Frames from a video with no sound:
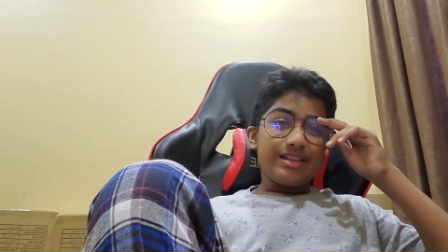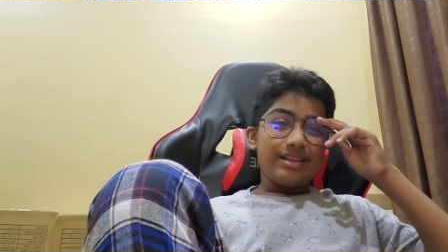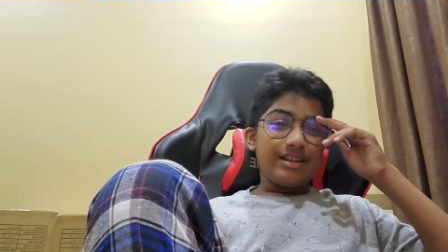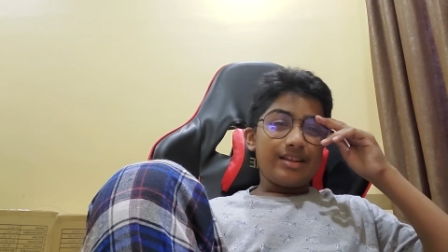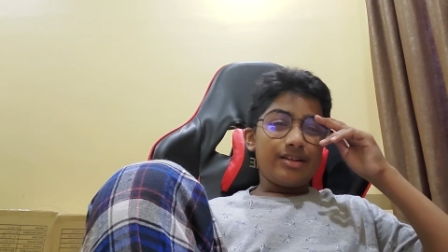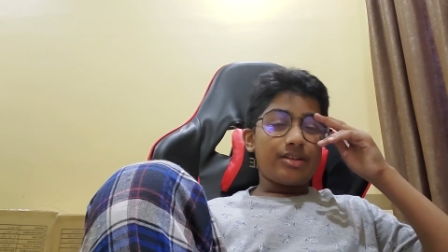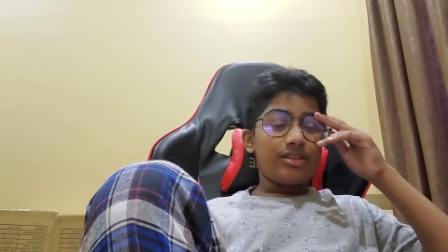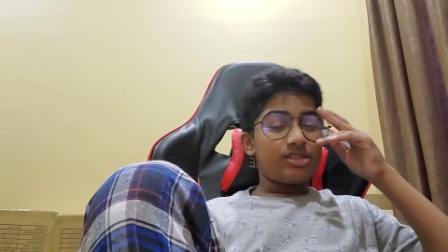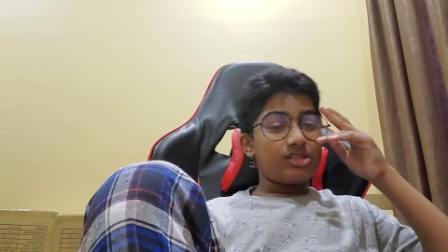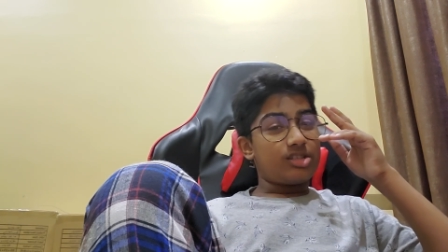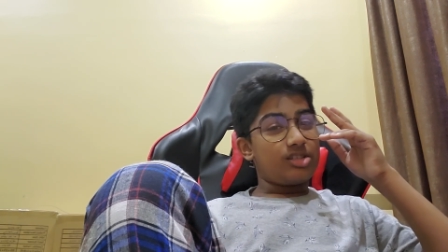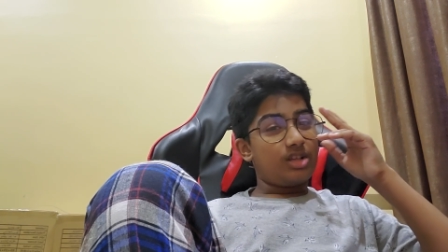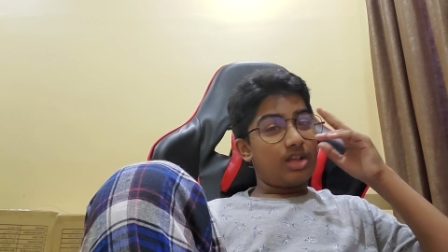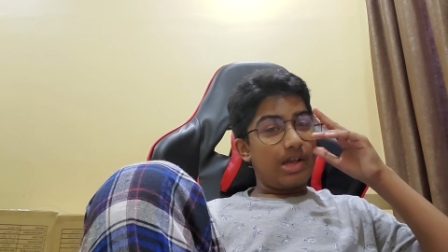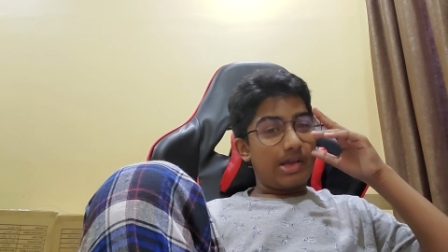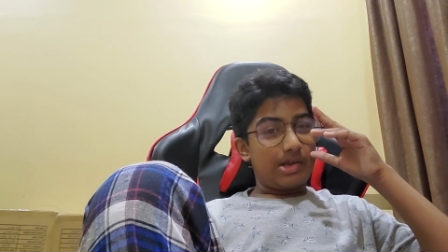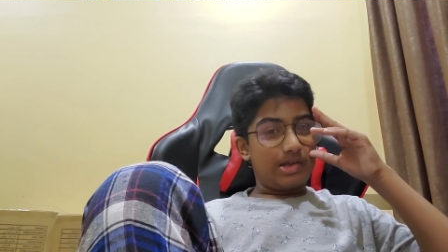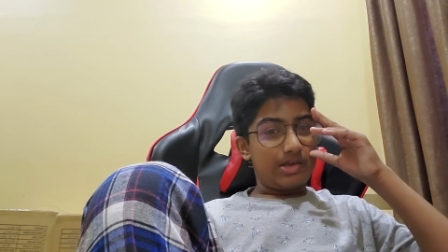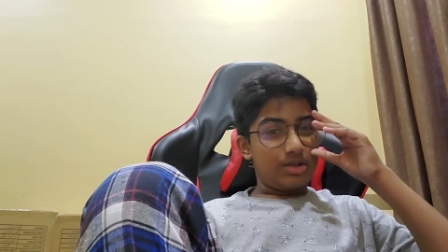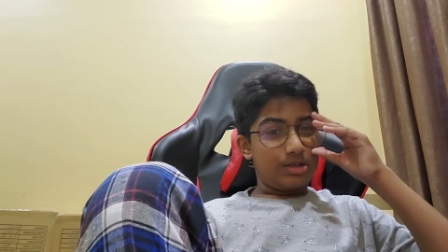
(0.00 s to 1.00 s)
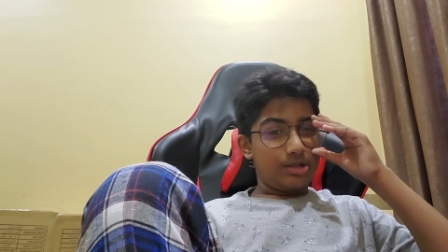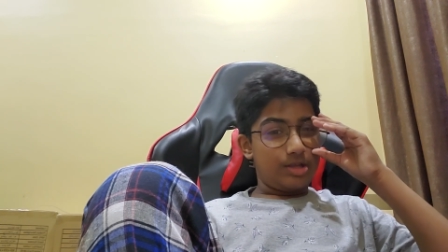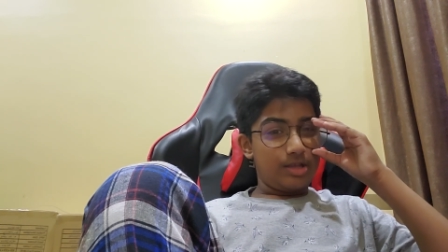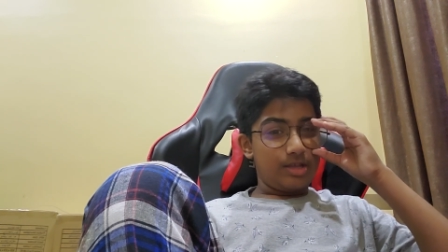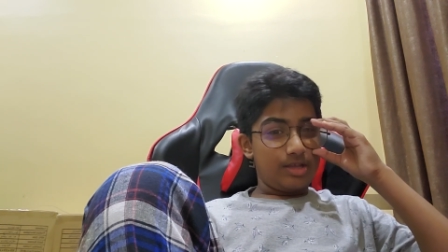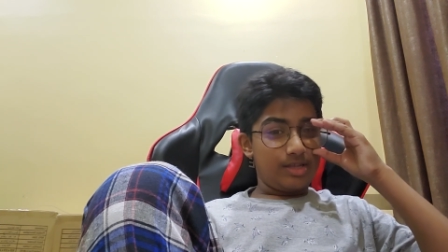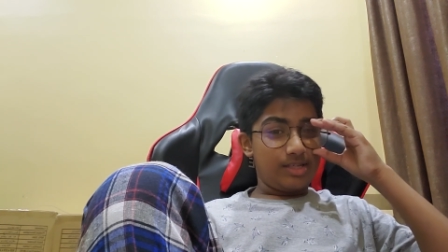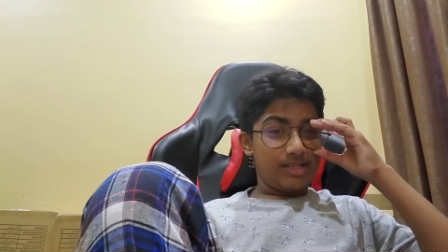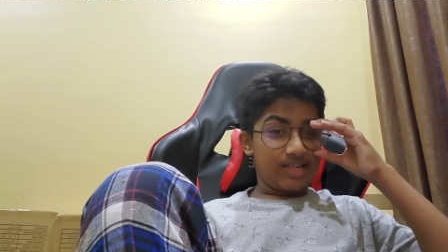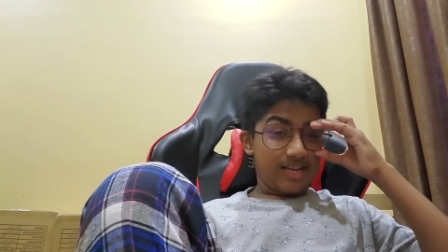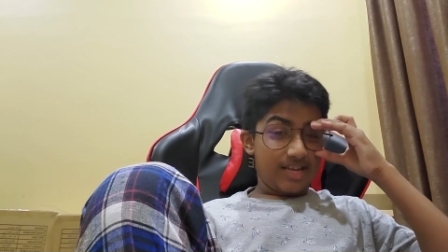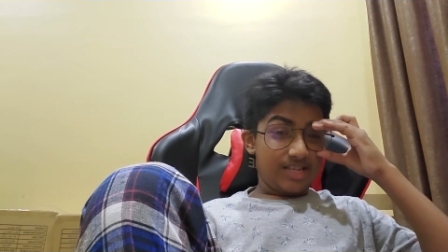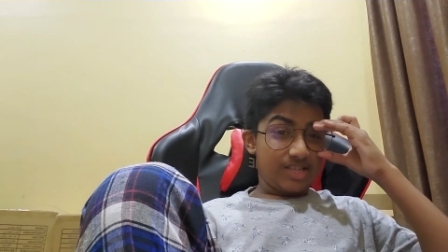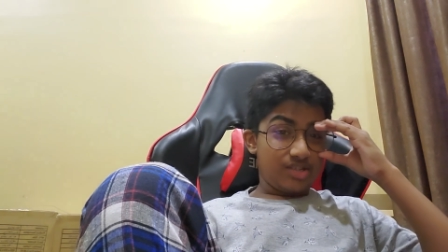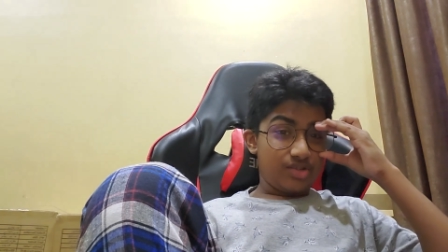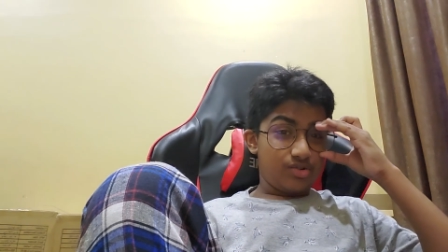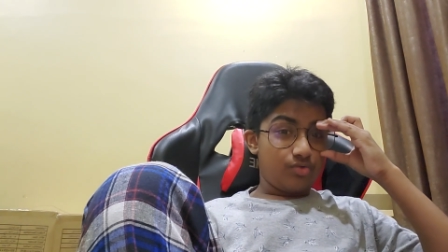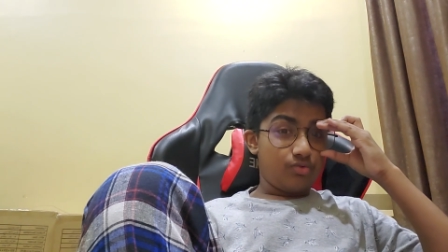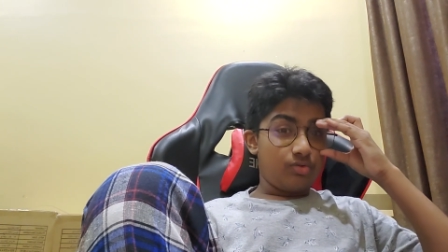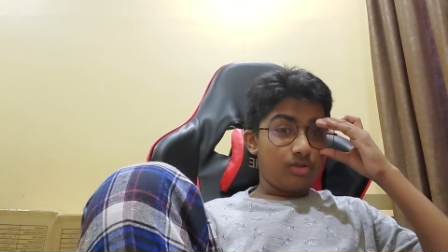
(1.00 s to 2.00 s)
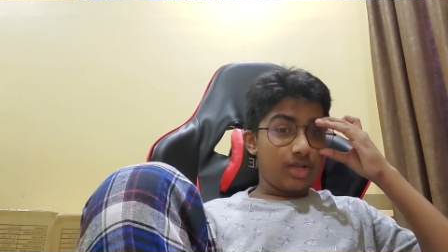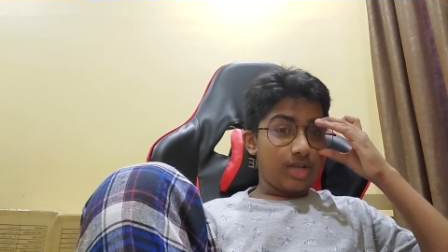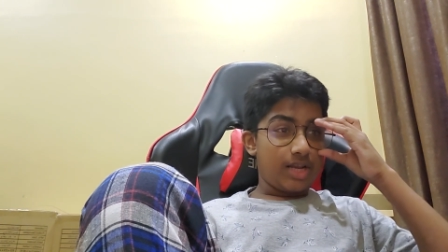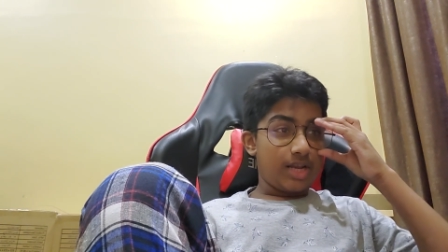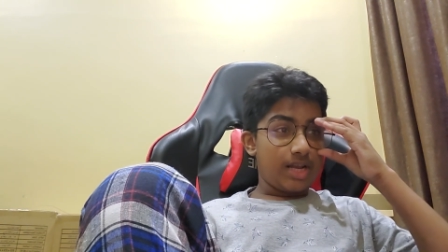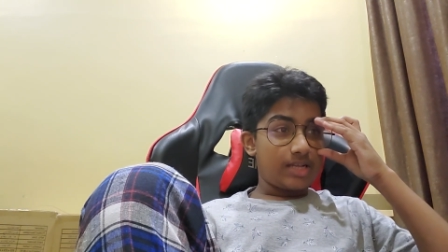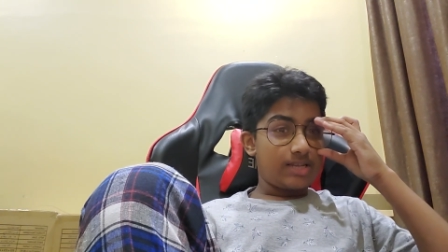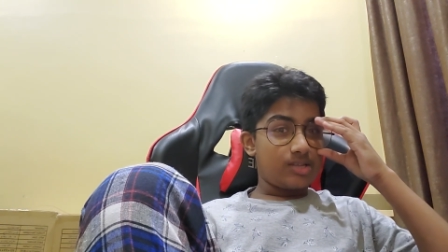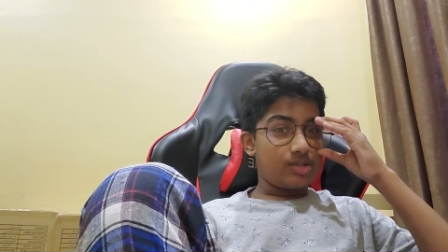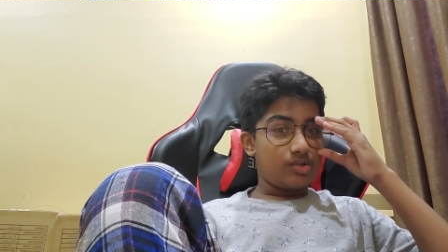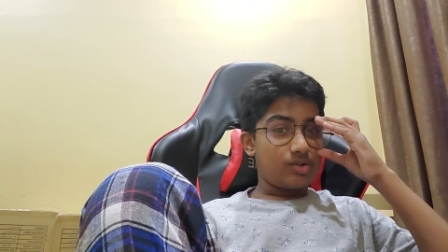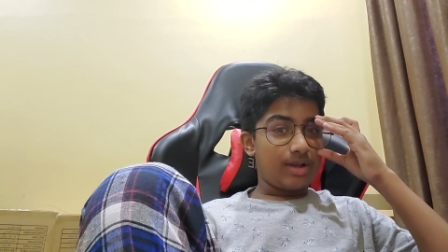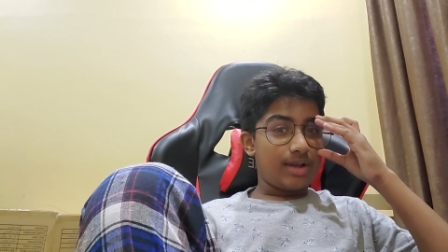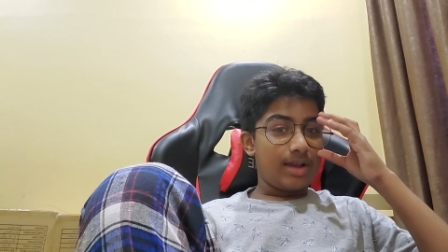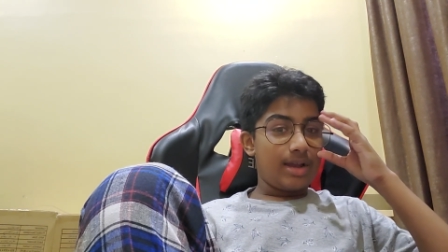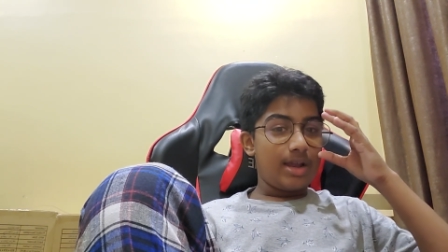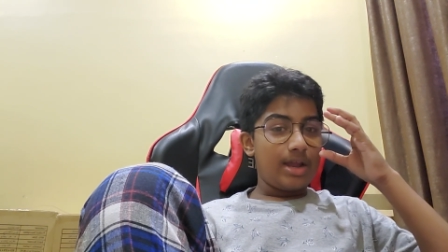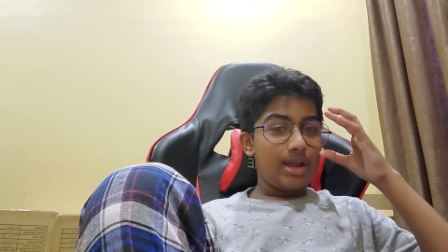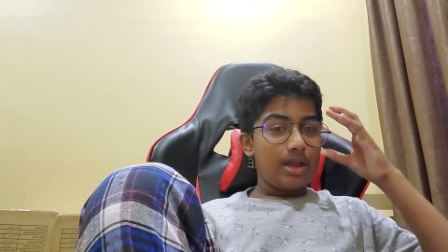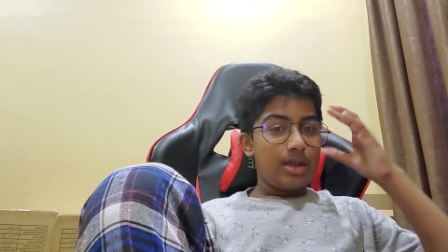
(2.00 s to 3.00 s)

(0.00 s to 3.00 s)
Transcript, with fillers: Now it's, uh, it's time to do the next one.